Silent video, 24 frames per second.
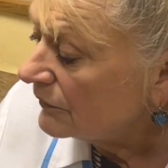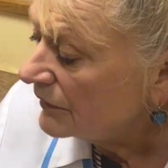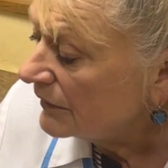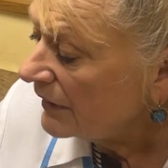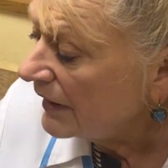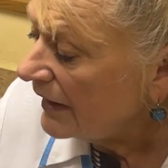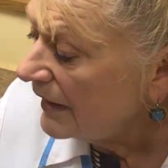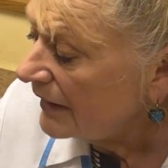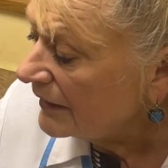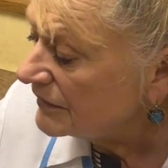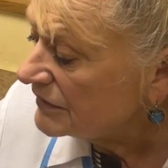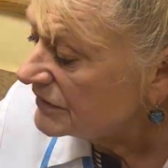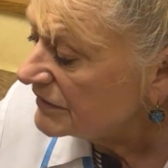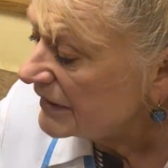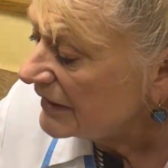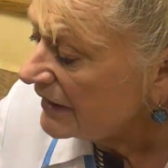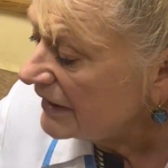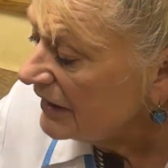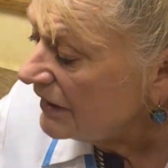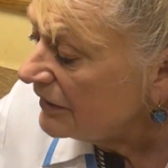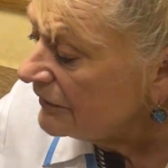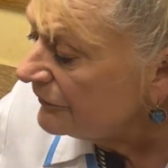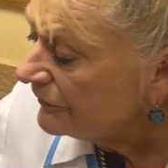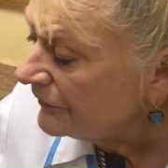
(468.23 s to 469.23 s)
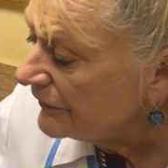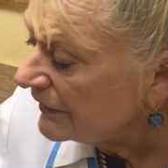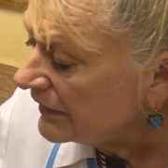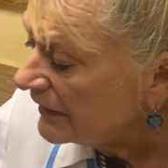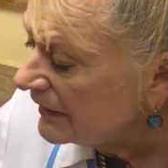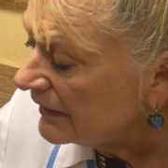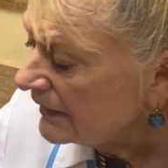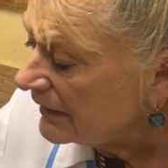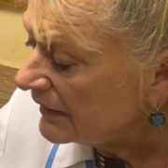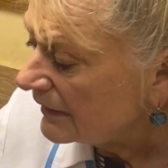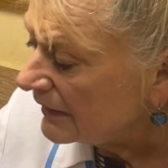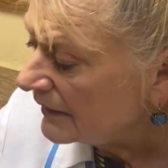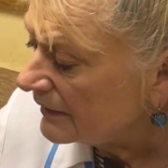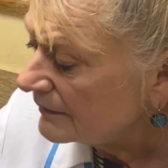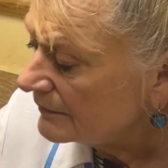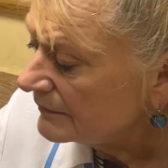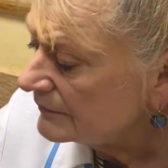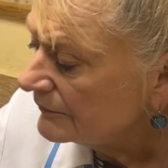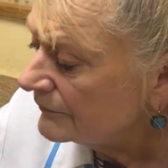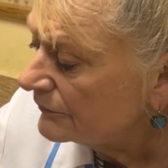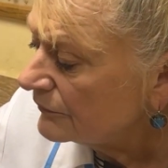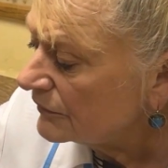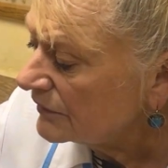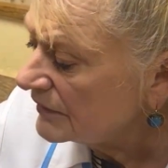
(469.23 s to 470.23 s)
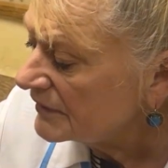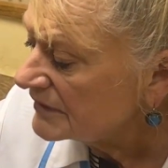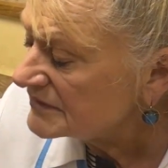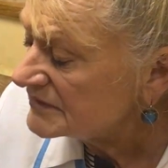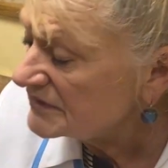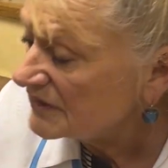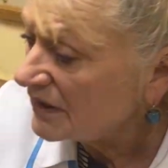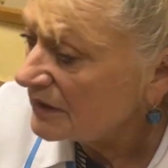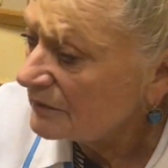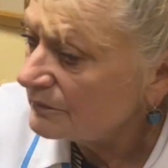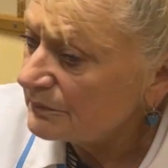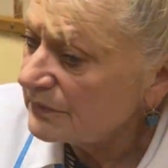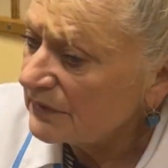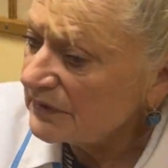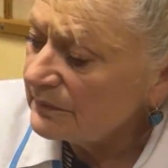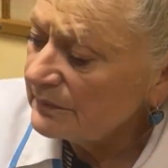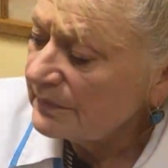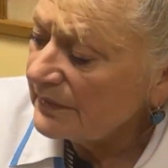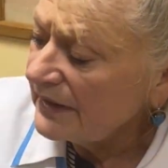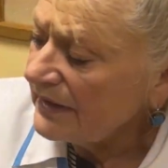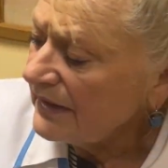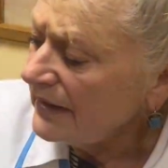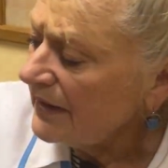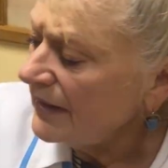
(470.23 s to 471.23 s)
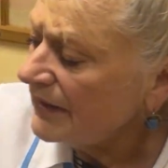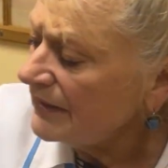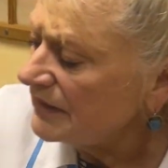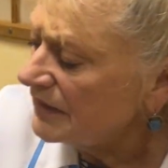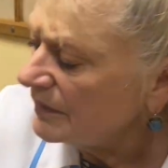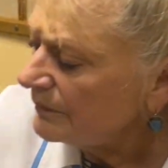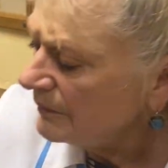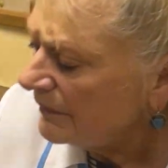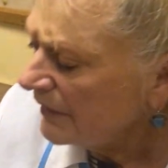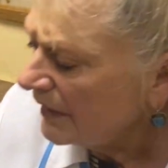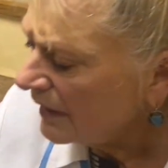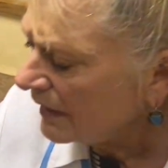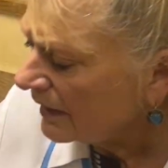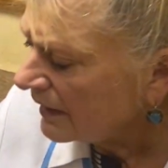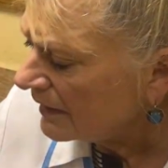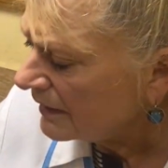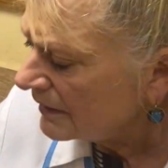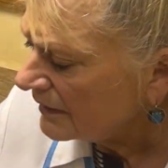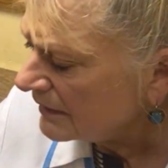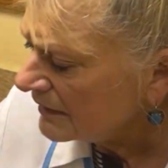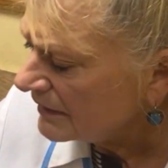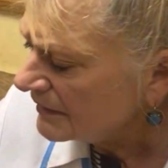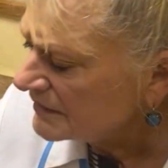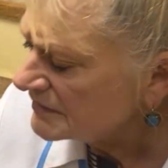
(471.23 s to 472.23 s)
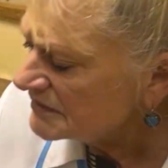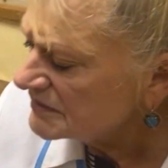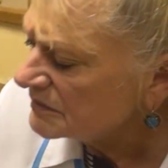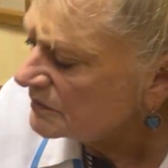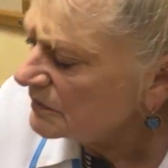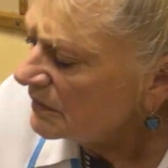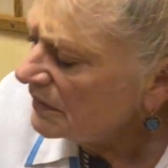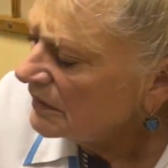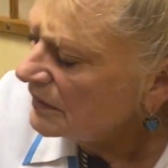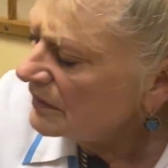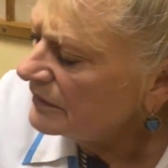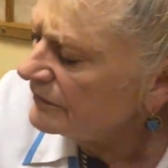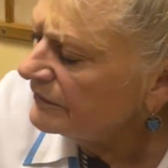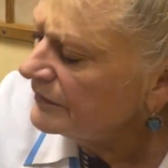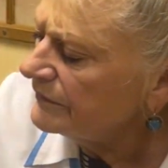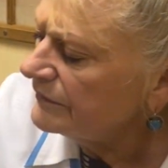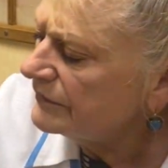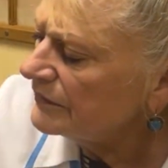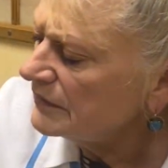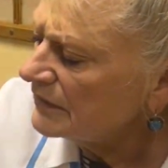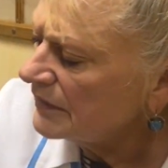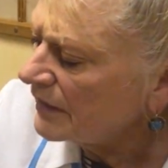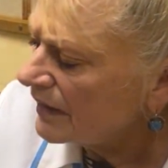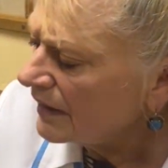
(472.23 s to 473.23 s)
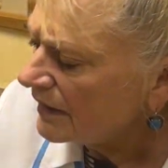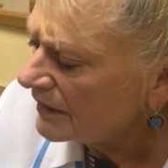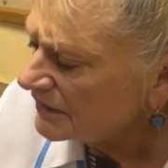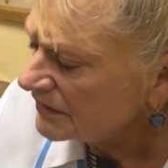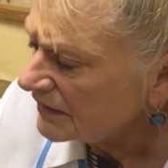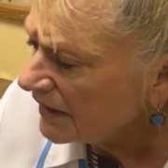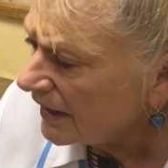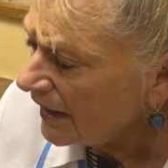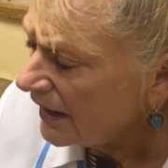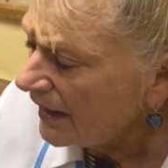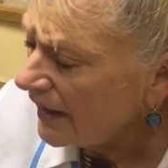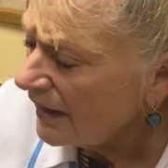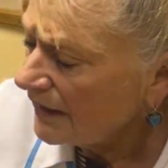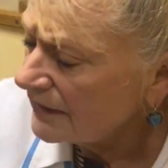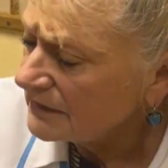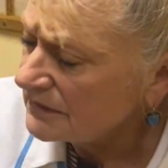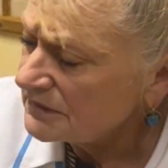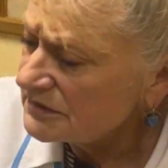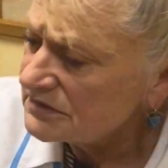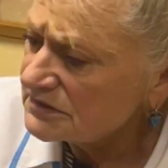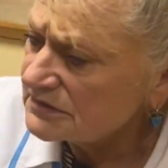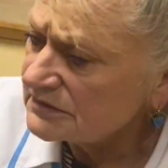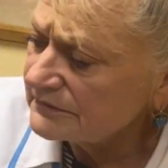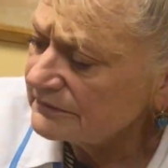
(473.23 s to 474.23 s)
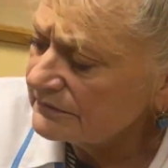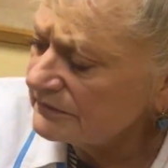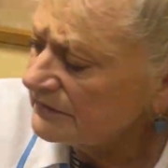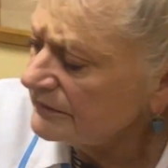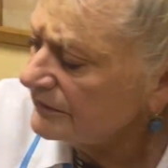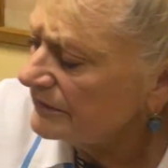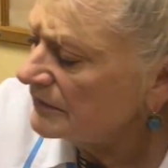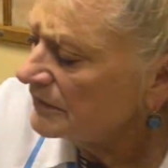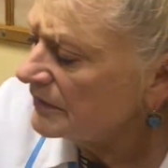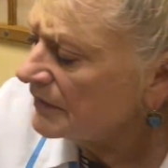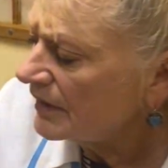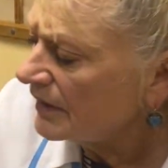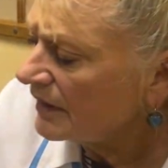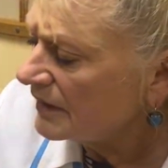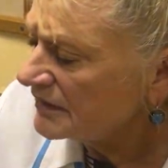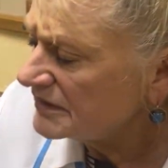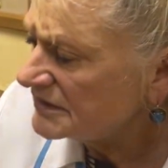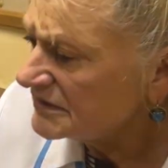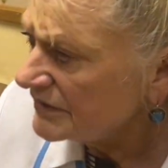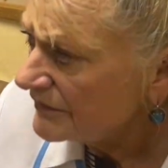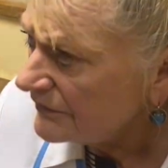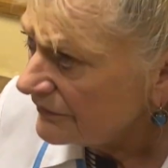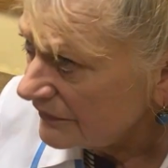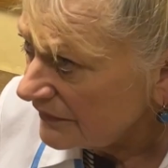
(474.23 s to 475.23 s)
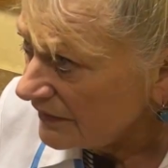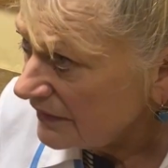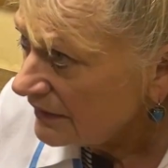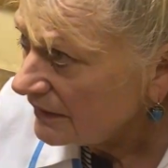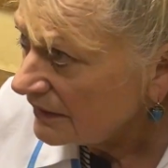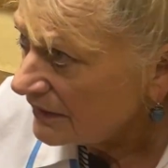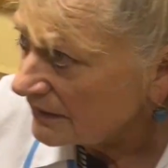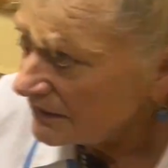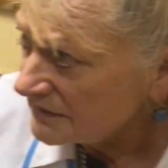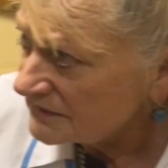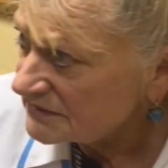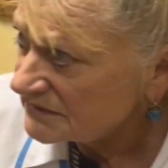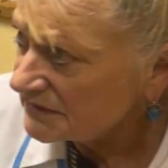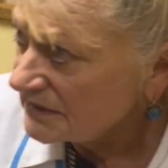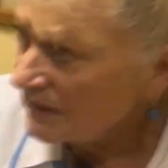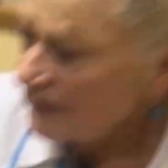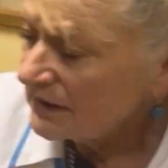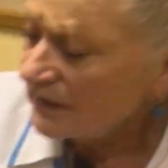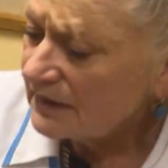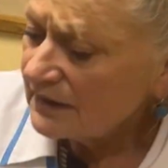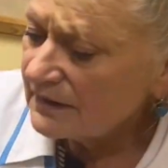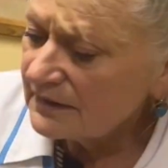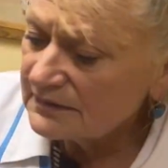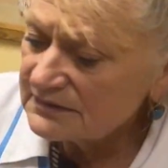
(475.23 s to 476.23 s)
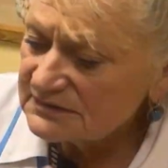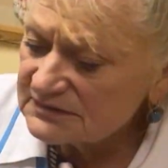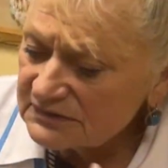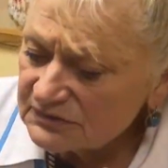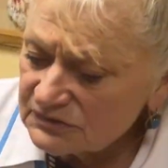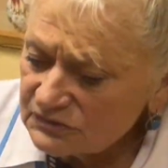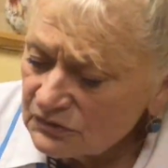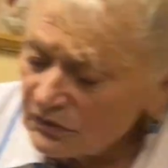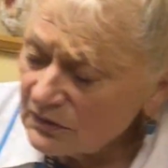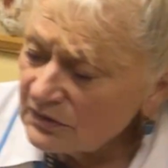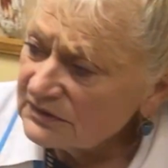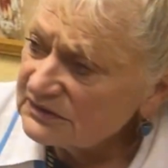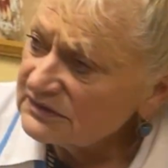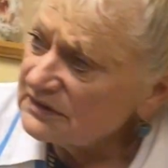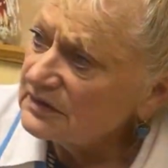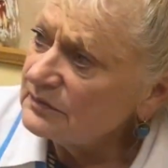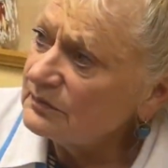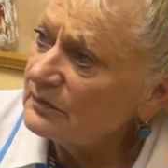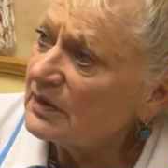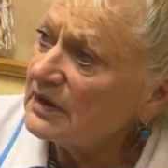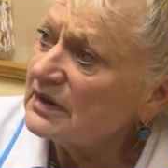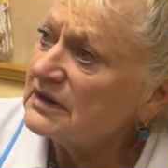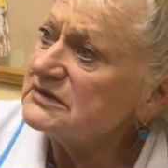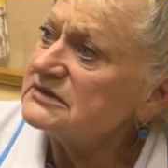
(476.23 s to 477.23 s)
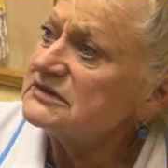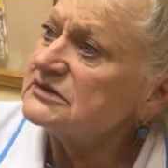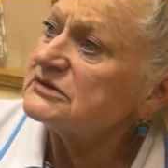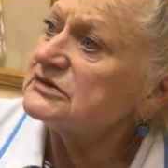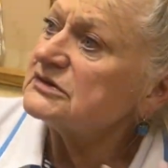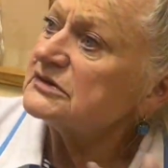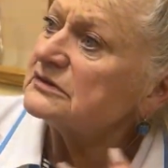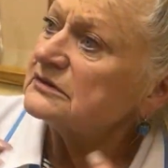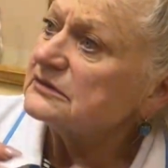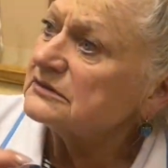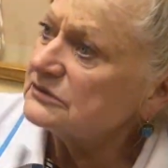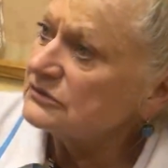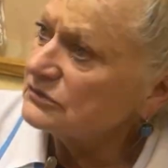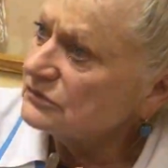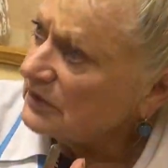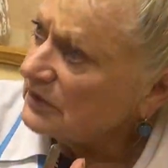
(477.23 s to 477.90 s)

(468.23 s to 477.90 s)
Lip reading: And if here, for example, by any mechanism, we will cut hand, we will cut the fingers, the doctor must do